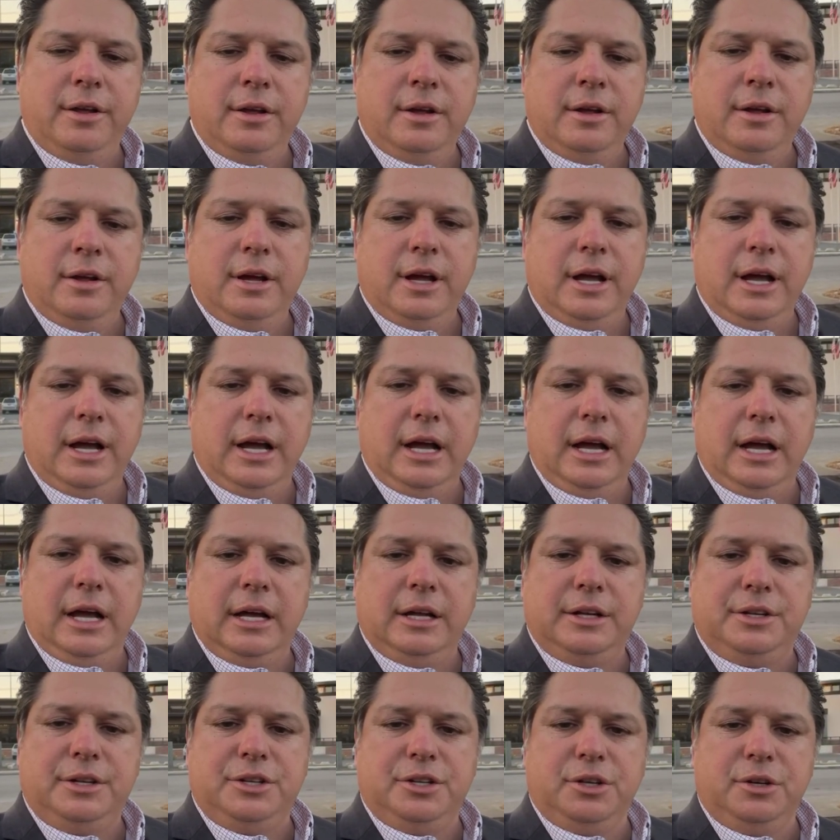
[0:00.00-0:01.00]

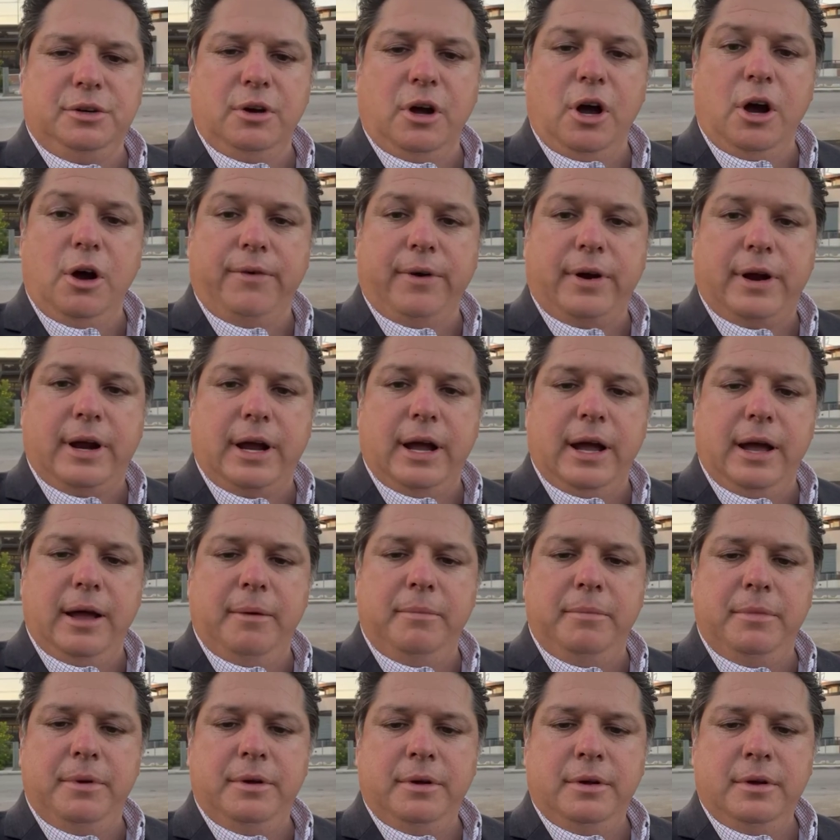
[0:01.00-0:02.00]
to
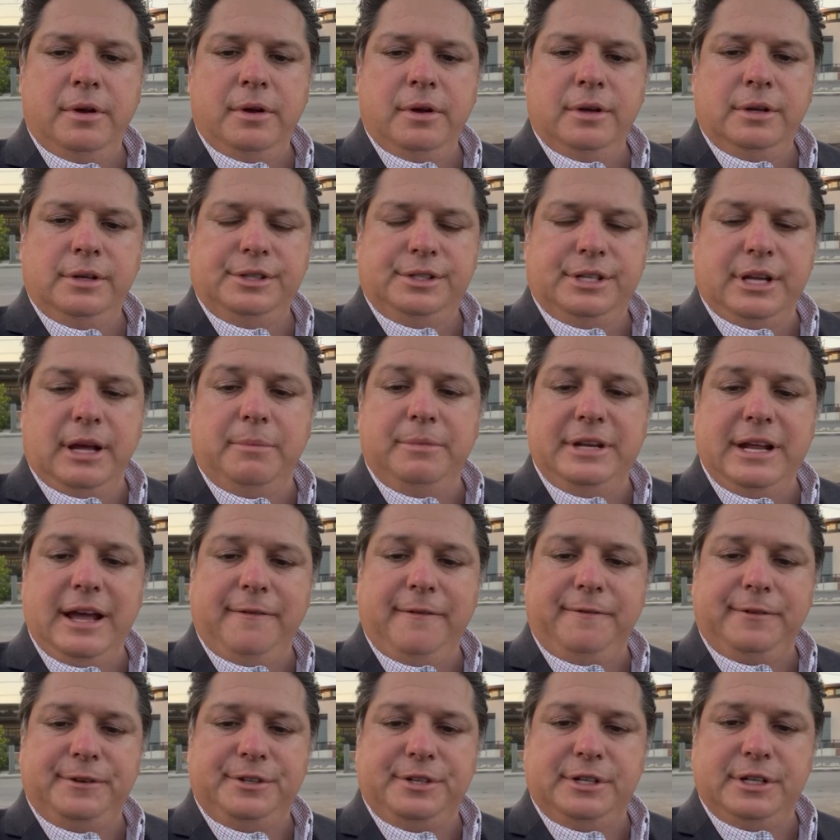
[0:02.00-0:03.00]
overcome some
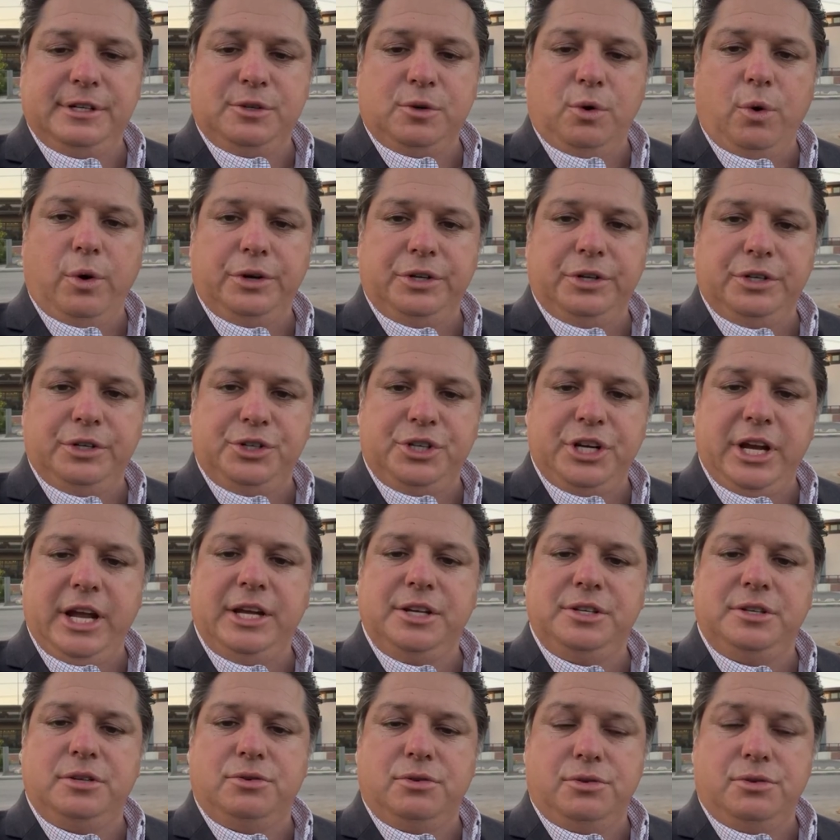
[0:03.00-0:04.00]
deficits or to
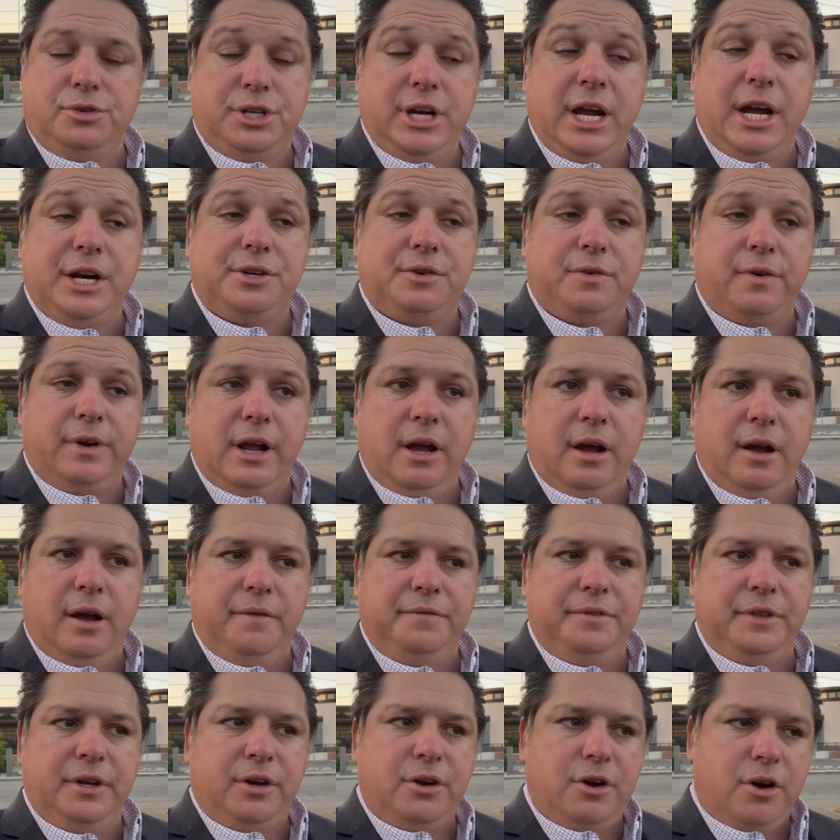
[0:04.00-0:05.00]
change the trajectory
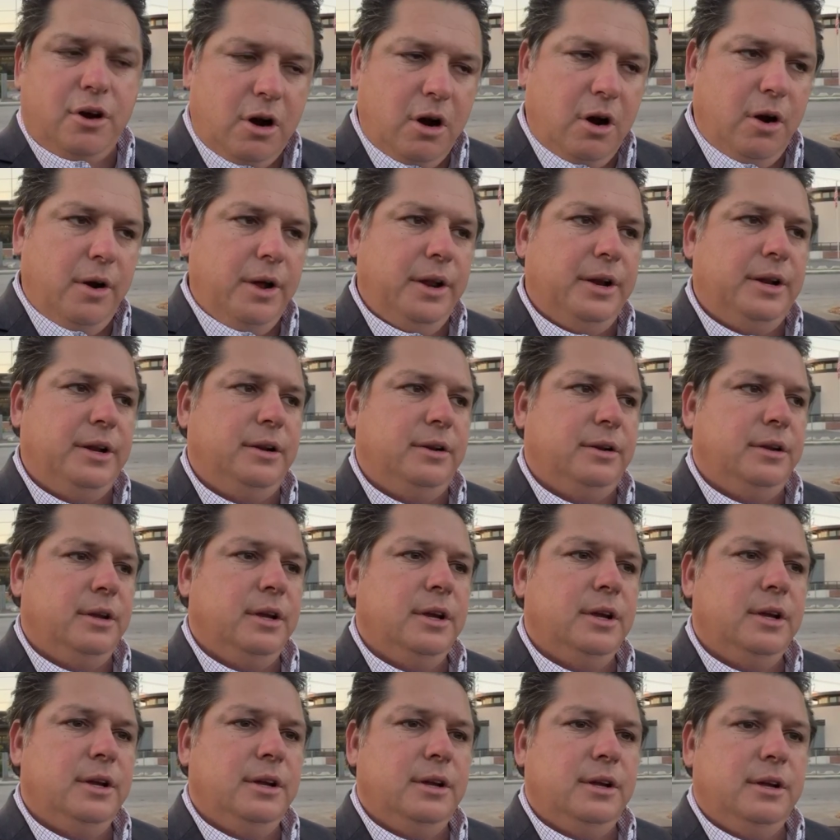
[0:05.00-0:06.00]
of the current
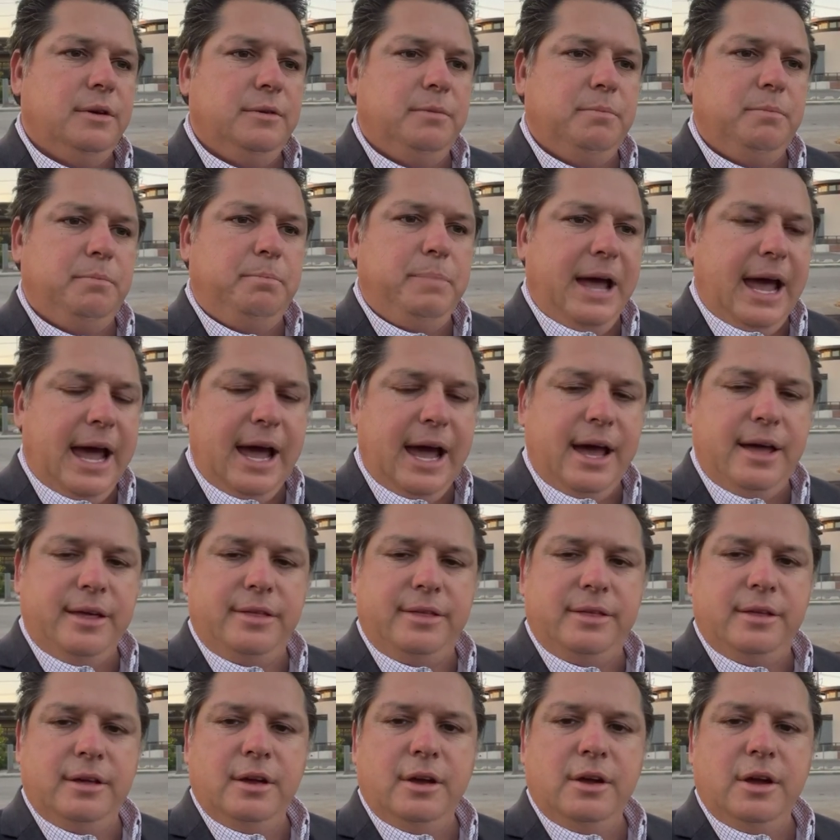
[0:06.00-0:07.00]

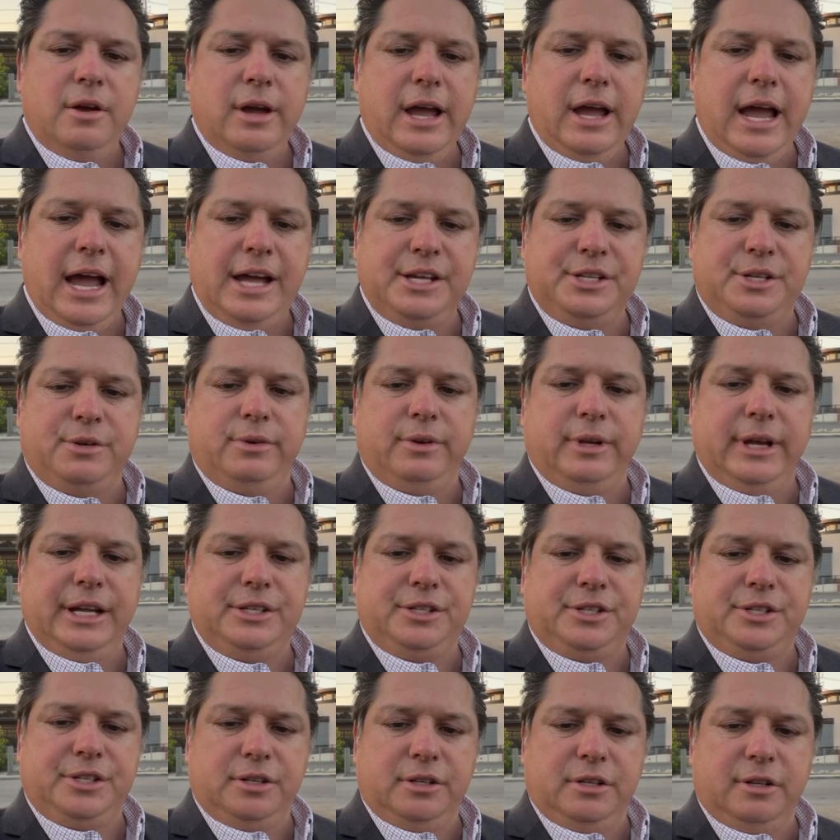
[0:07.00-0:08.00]
path as it
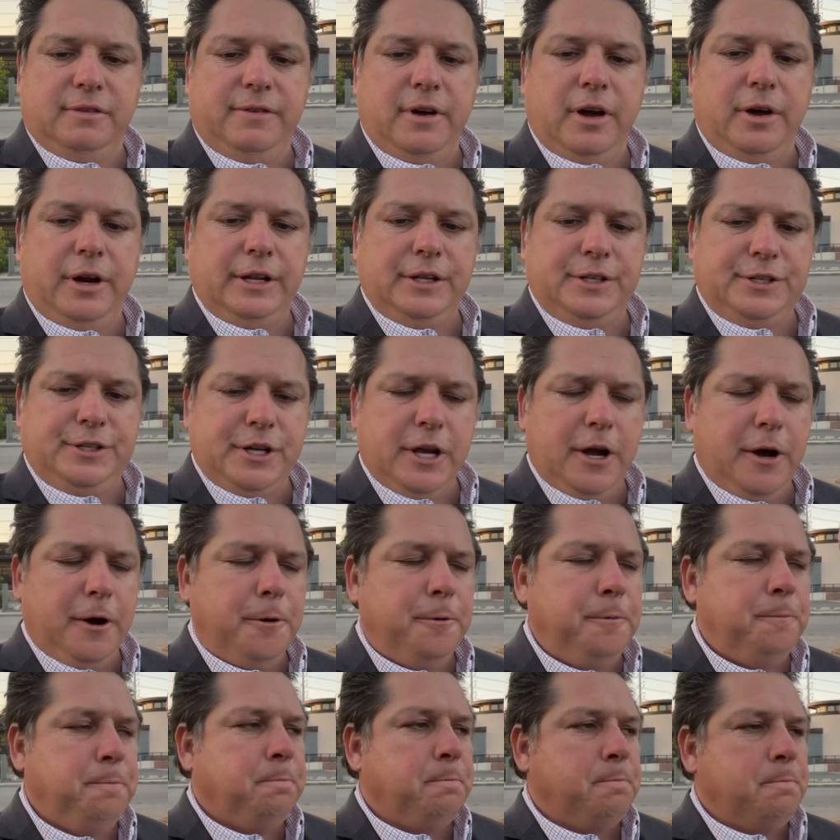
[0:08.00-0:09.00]
relates to the voting.
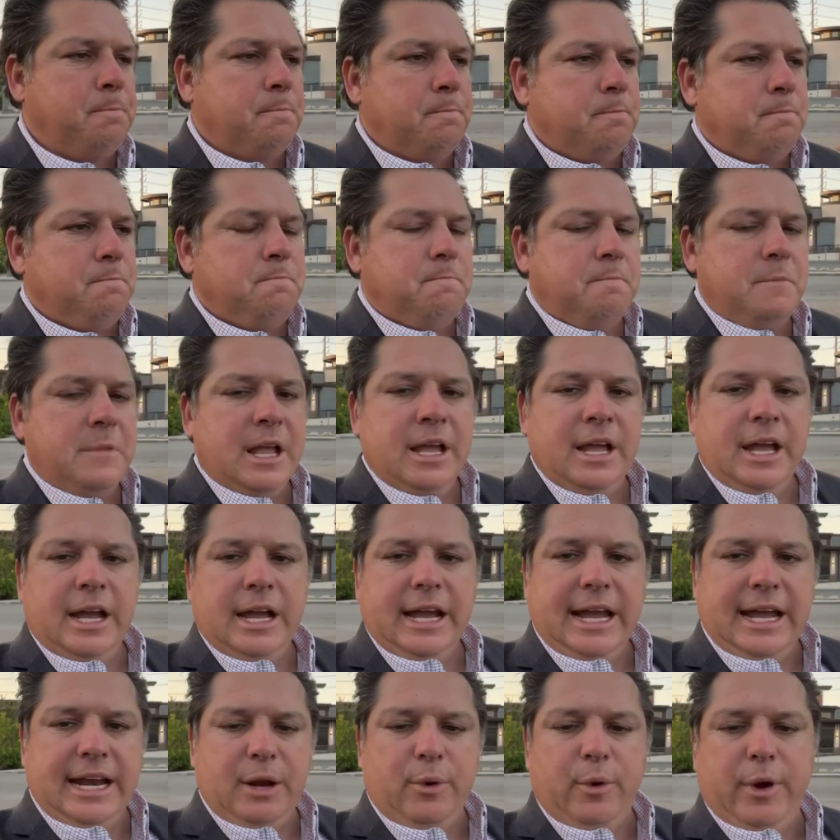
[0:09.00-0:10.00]
So
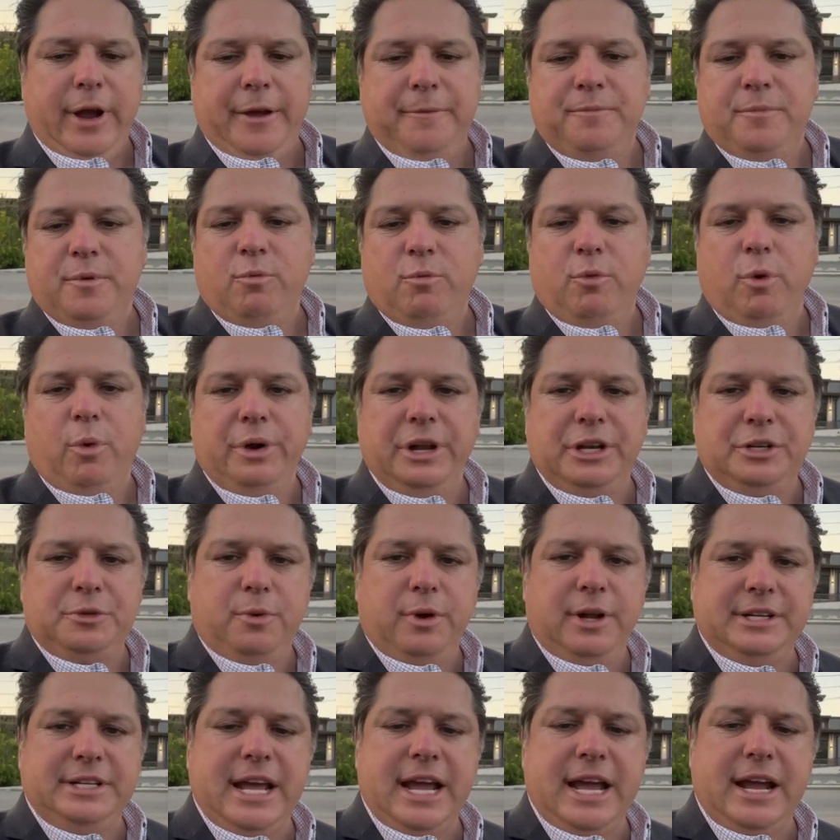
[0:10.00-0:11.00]
anyway, we just
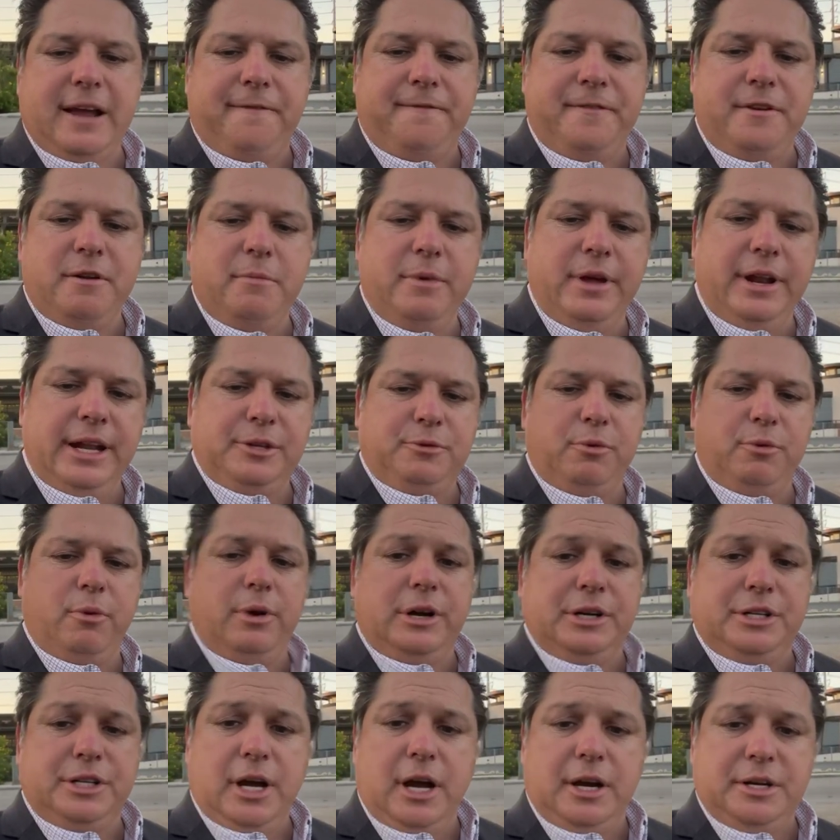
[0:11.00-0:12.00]
want to take a few minutes. We
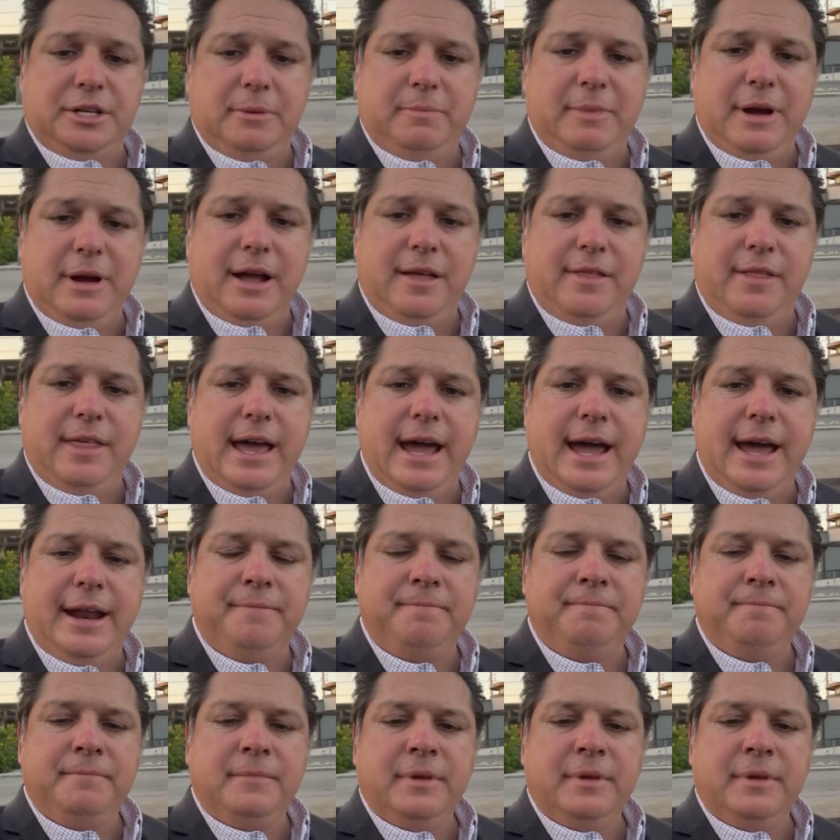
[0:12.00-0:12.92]
want to talk to you about that.